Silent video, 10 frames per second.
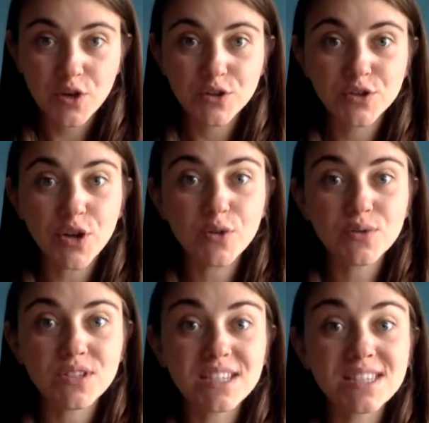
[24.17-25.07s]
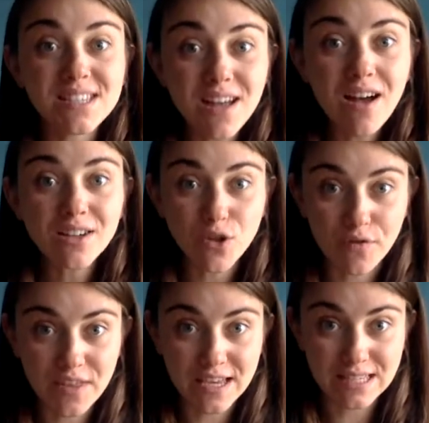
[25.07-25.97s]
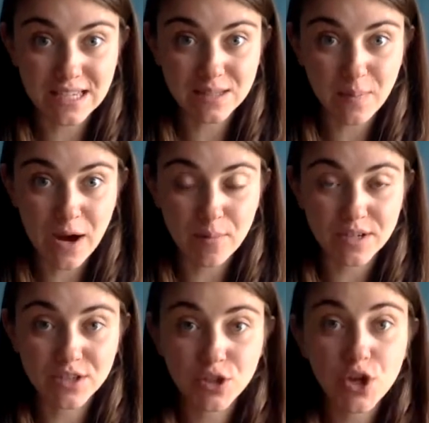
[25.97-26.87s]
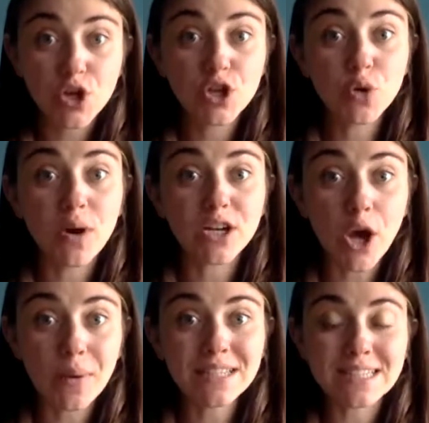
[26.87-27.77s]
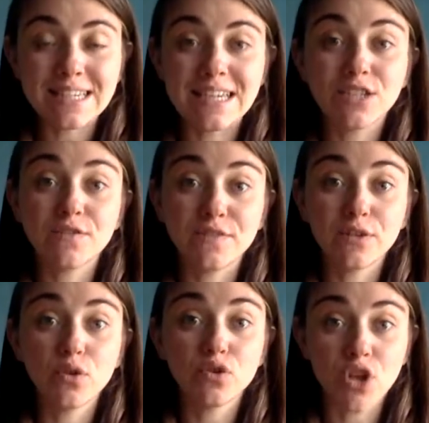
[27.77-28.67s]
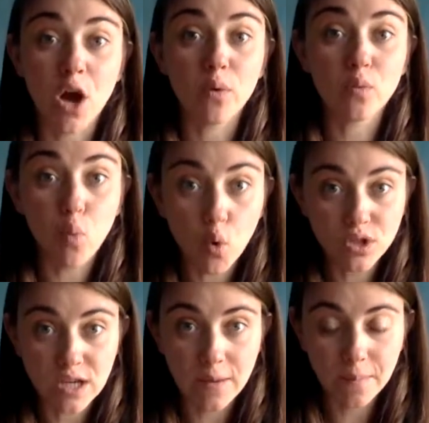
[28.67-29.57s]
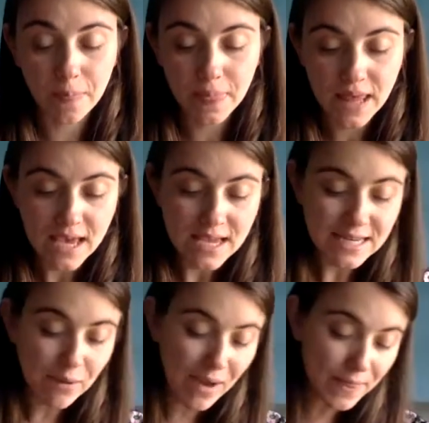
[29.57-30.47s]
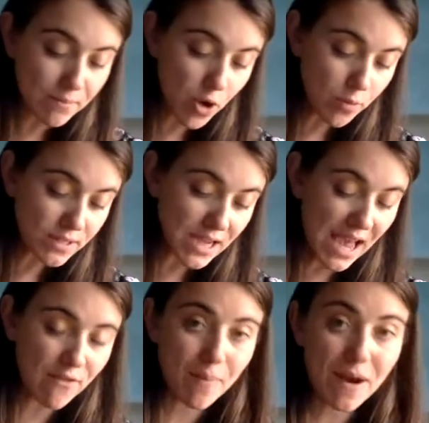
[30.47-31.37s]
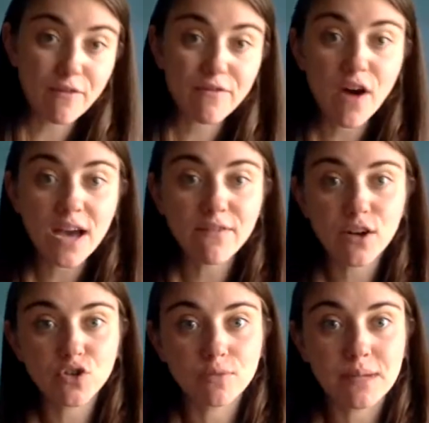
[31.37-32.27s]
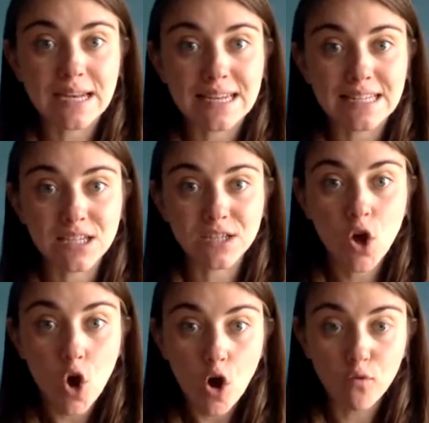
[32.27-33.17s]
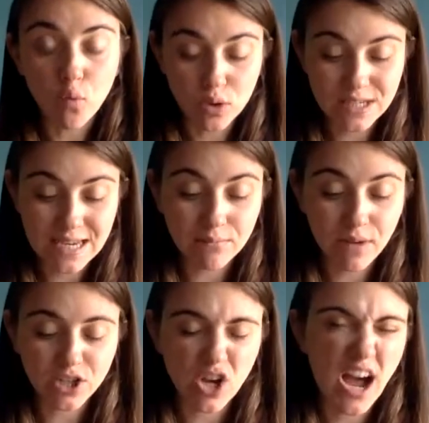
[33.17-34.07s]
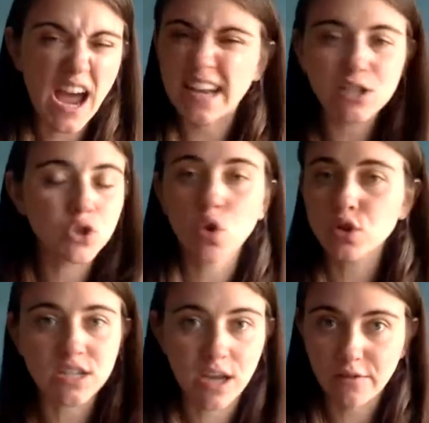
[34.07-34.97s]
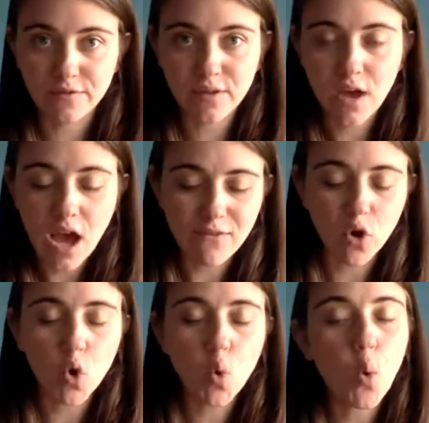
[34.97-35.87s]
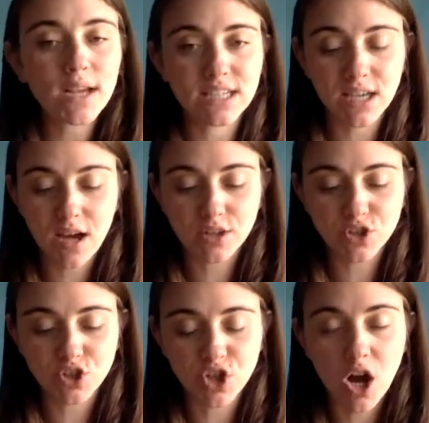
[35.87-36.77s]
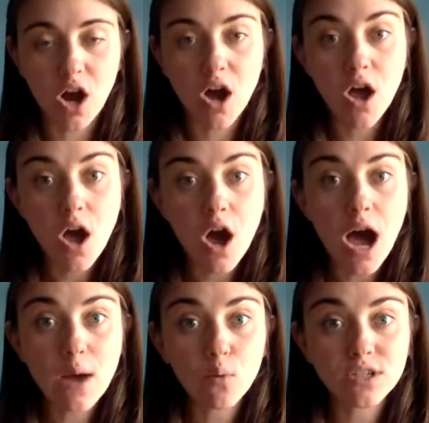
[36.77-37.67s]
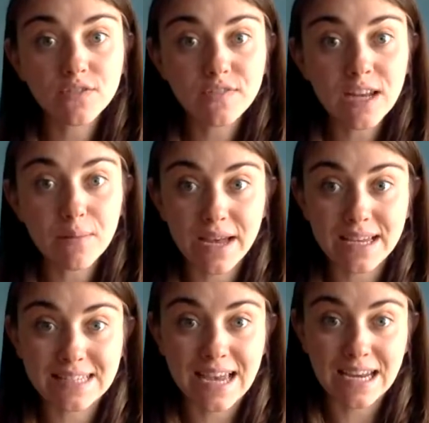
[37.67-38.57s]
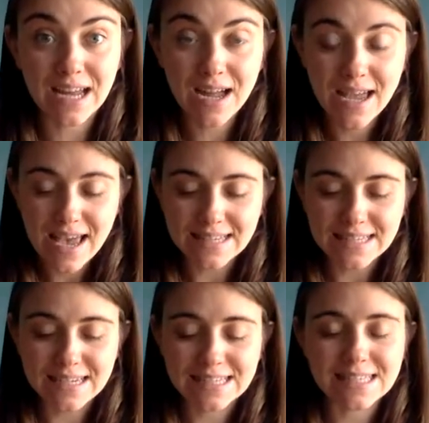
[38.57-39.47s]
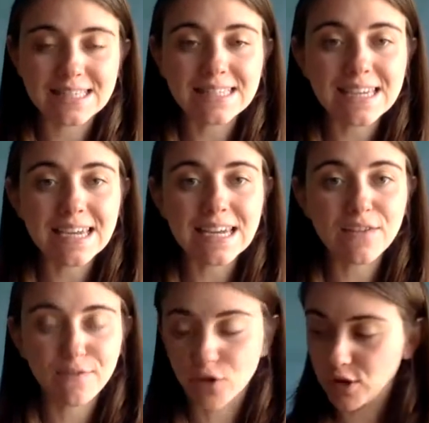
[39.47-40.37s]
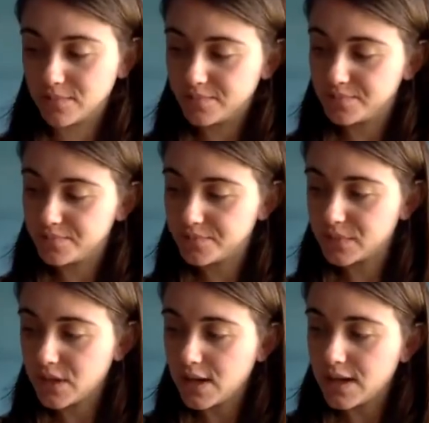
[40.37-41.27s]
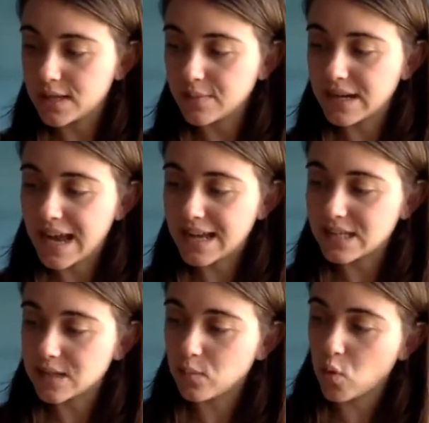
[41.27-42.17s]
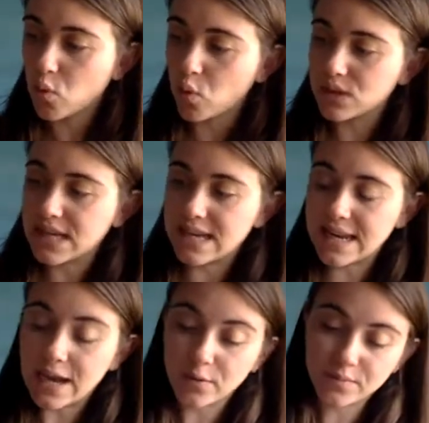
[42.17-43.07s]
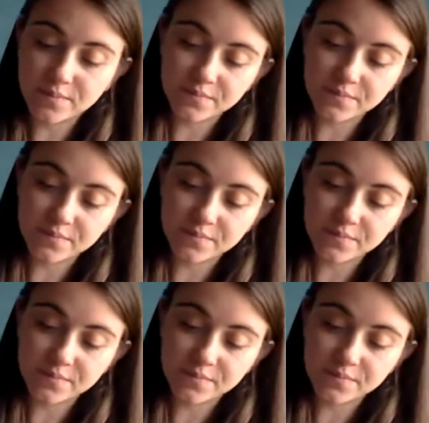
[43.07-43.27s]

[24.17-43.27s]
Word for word: So to start off this experiment you are going to need to fill your jar with water. Now, at the moment, I have about 500 milliliters of water in my jar, and it's not enough. I've got quite a large jar. I want to fill up my container until it is nearly full. I'm going to add some more water in now.